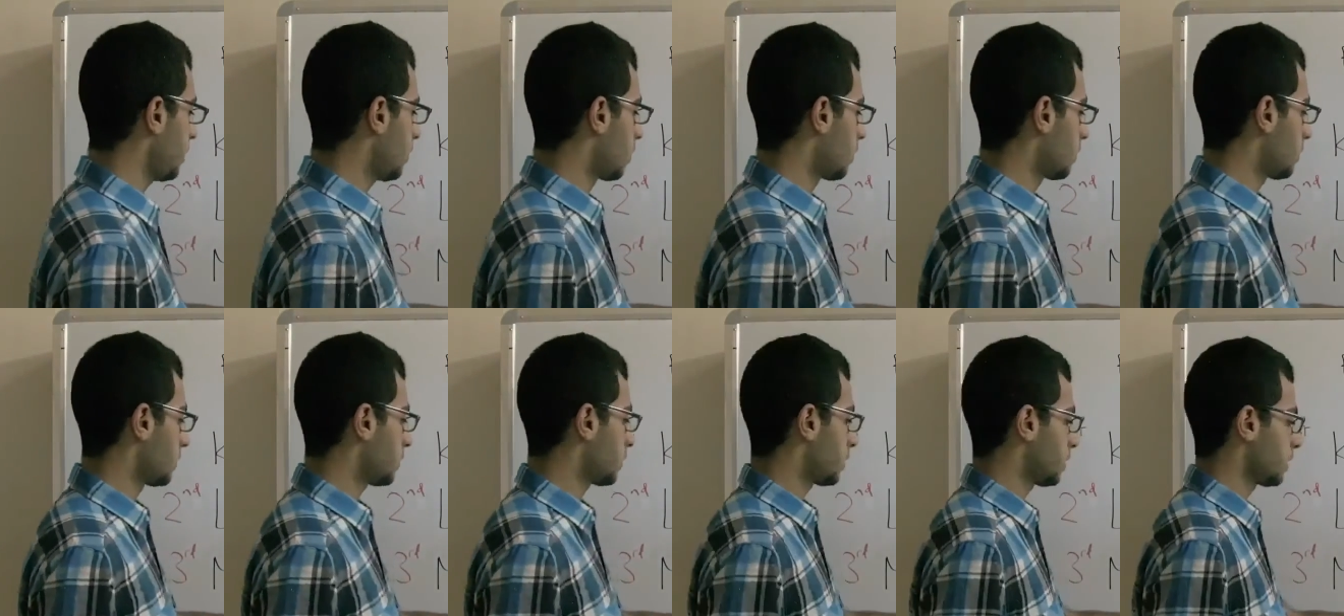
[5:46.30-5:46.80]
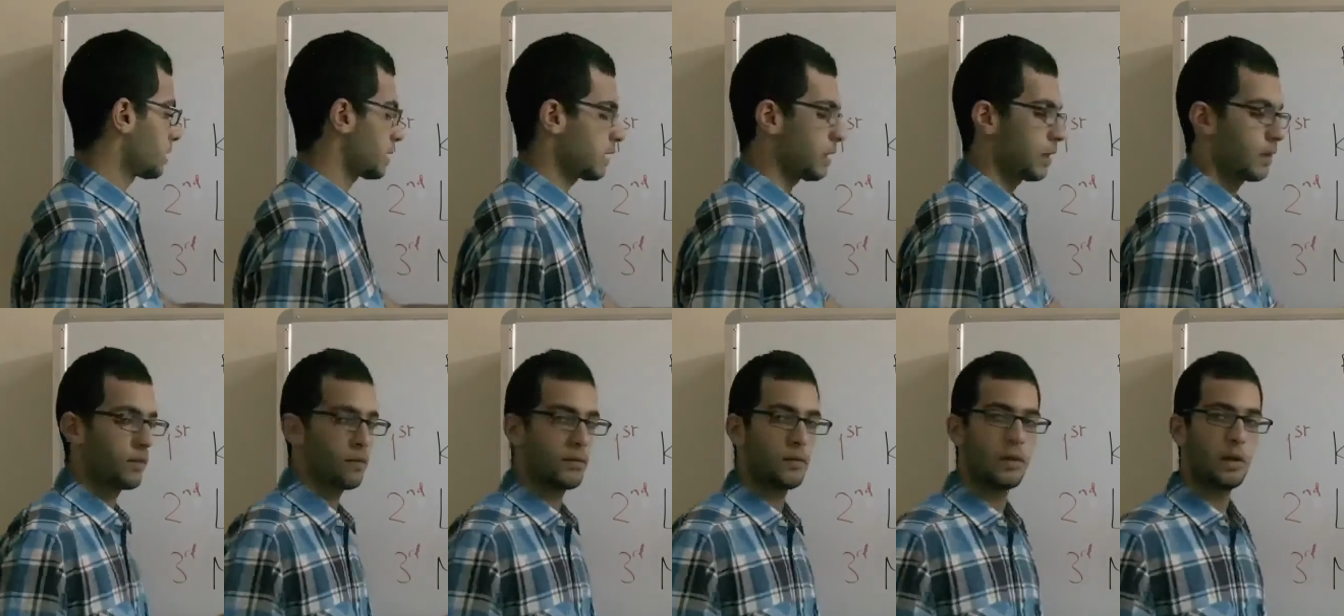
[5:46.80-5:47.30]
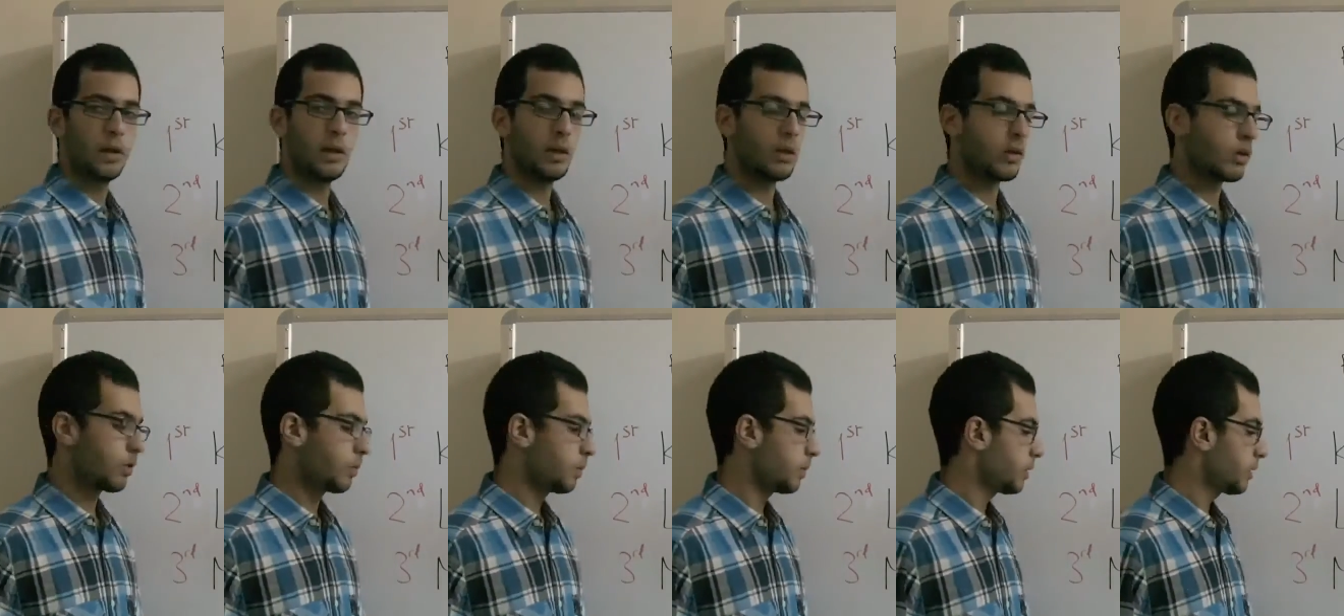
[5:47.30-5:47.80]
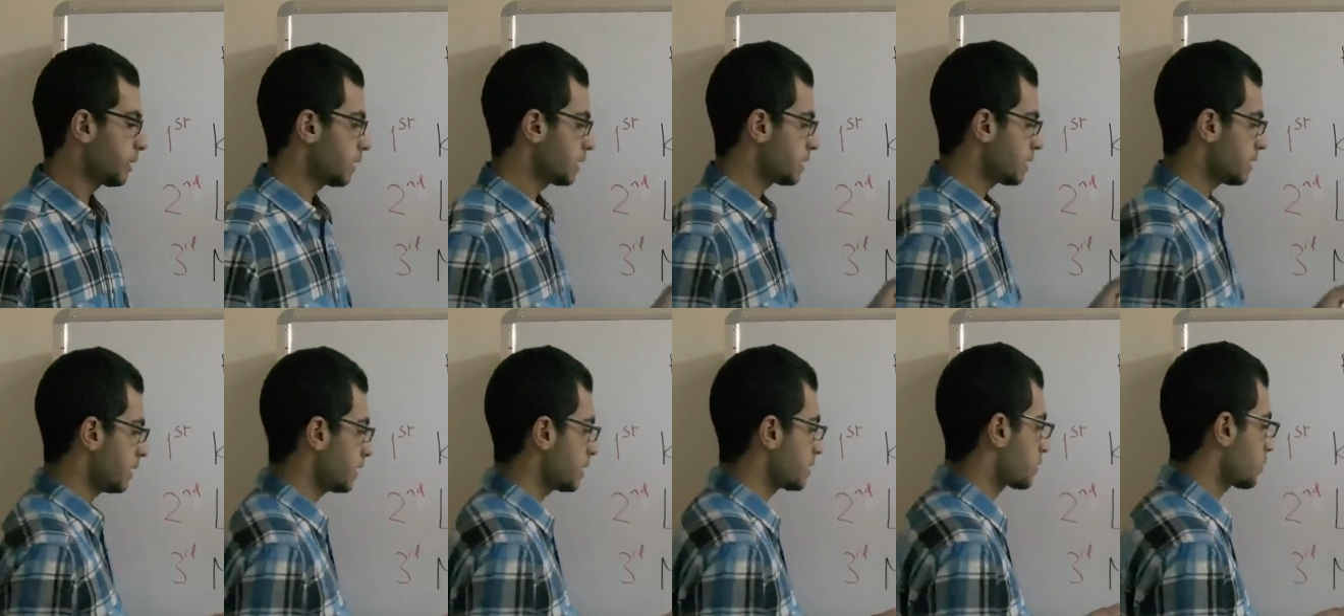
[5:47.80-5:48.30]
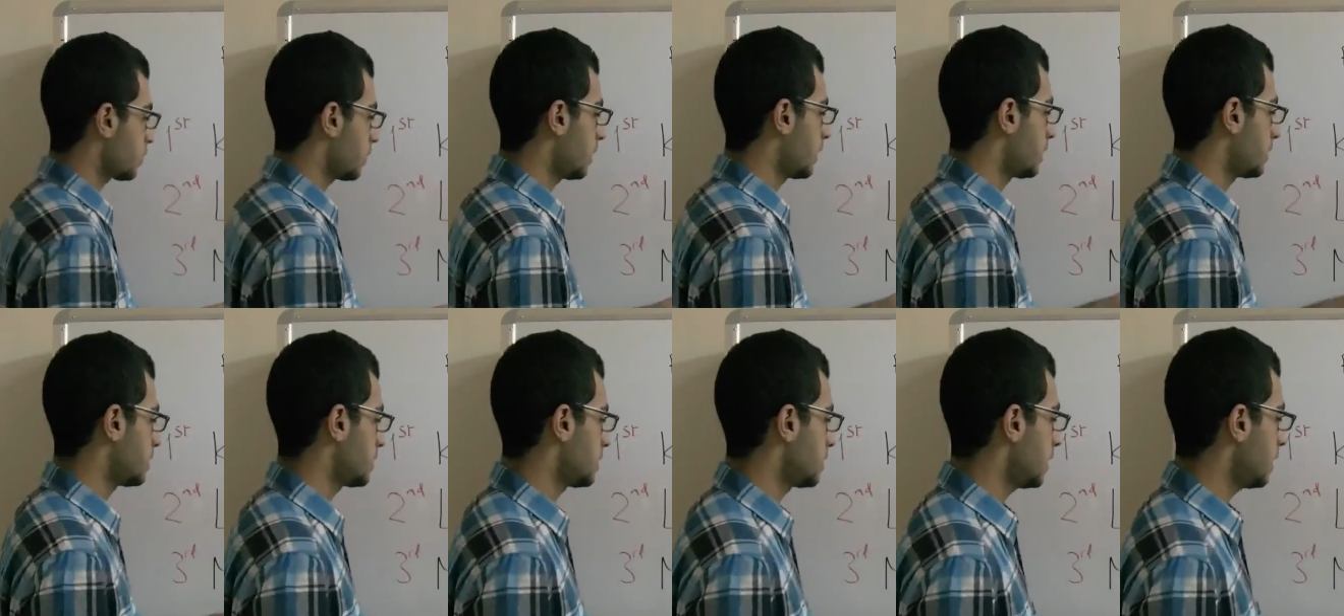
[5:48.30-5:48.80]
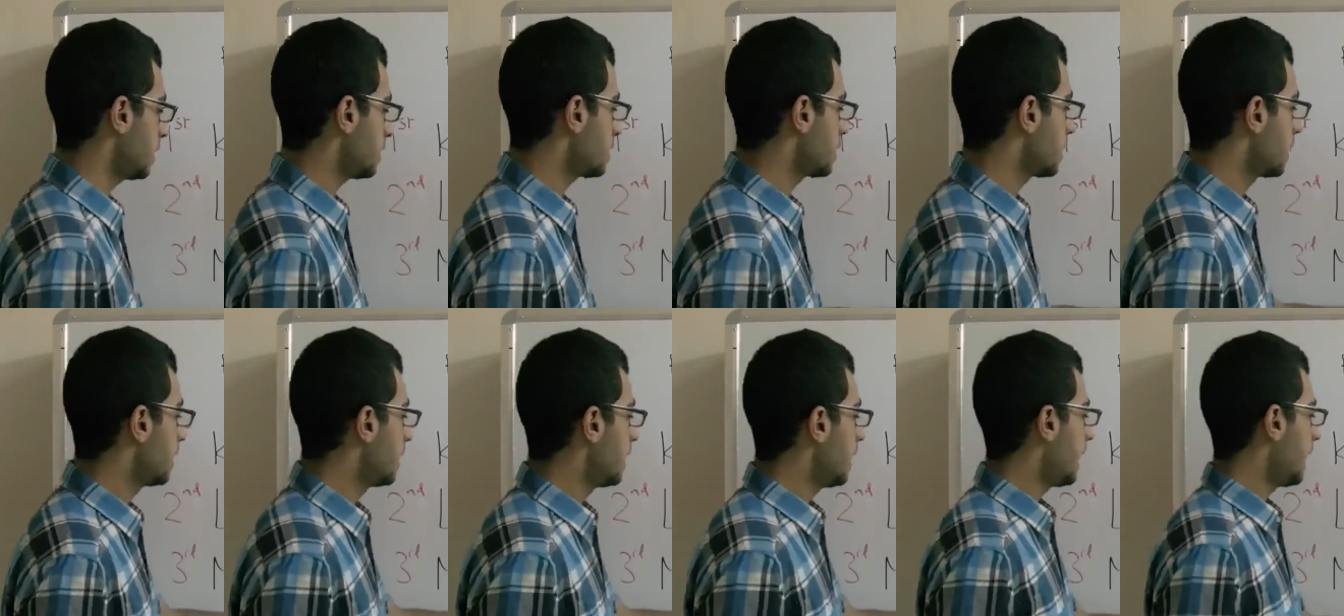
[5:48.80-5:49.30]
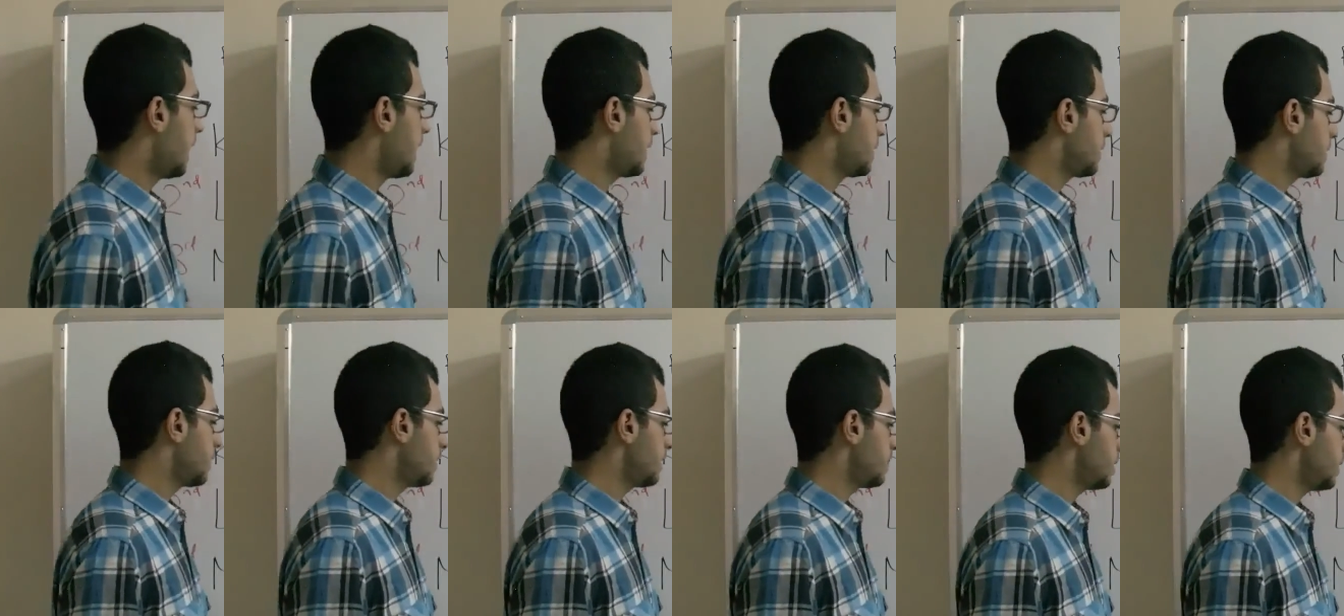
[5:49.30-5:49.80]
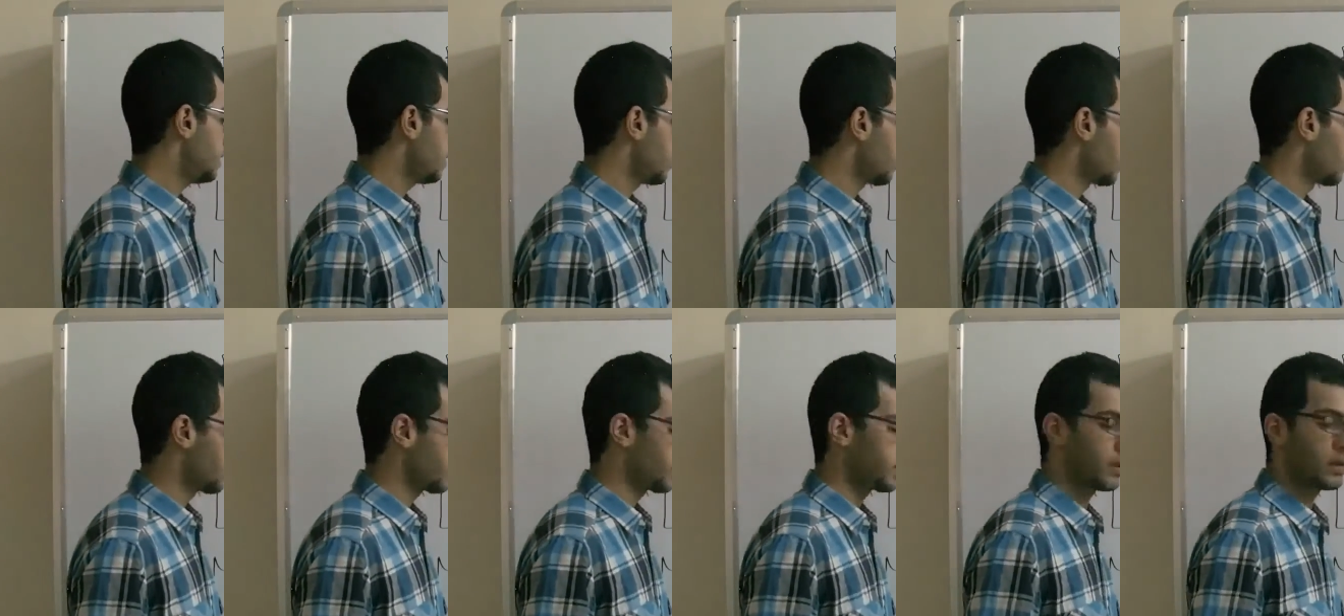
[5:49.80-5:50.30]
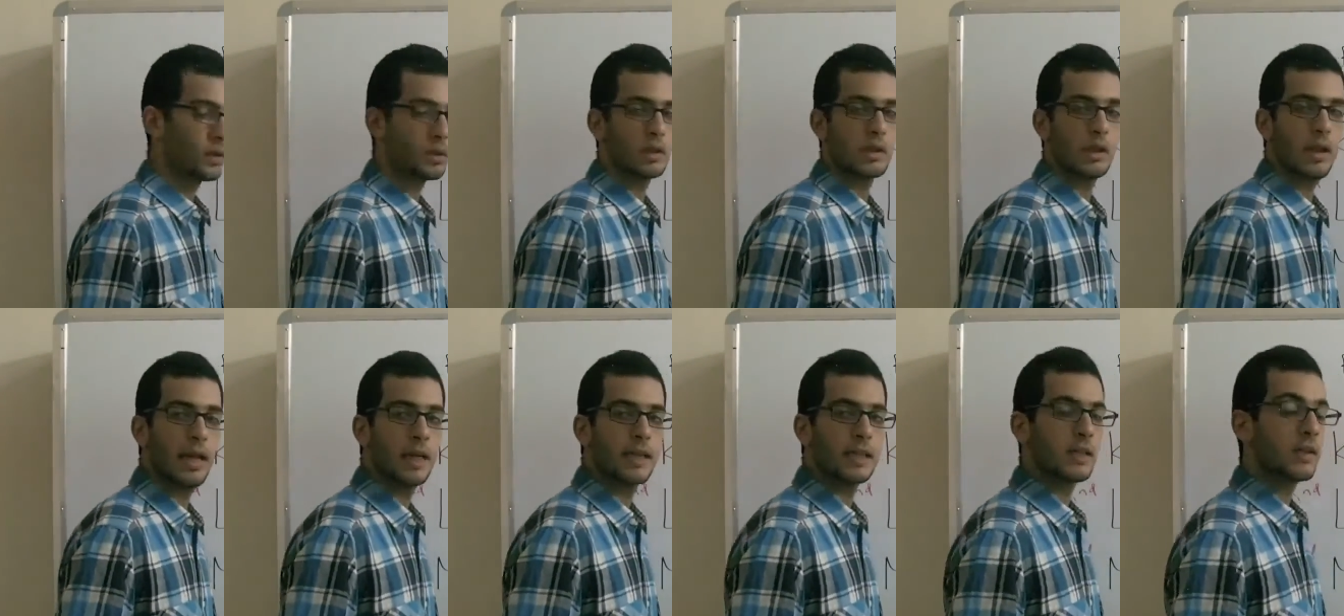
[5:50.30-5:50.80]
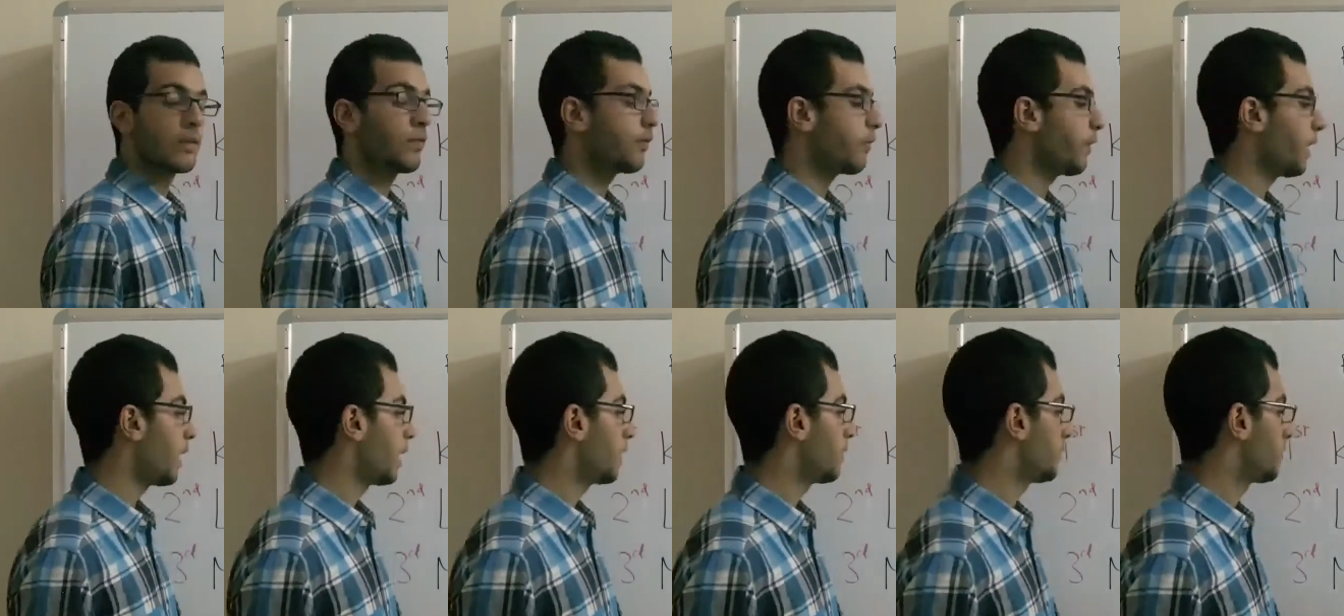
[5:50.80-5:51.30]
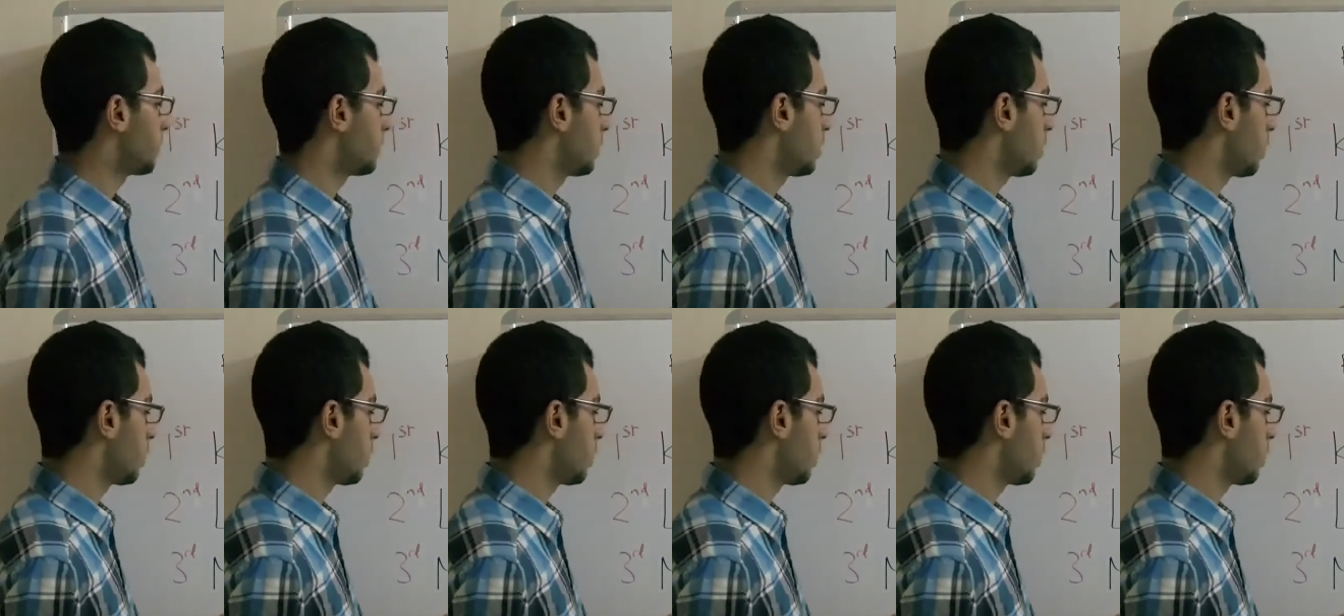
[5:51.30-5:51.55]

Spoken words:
orbitals have three orbitals, X, Y, and Z, and the D orbitals has five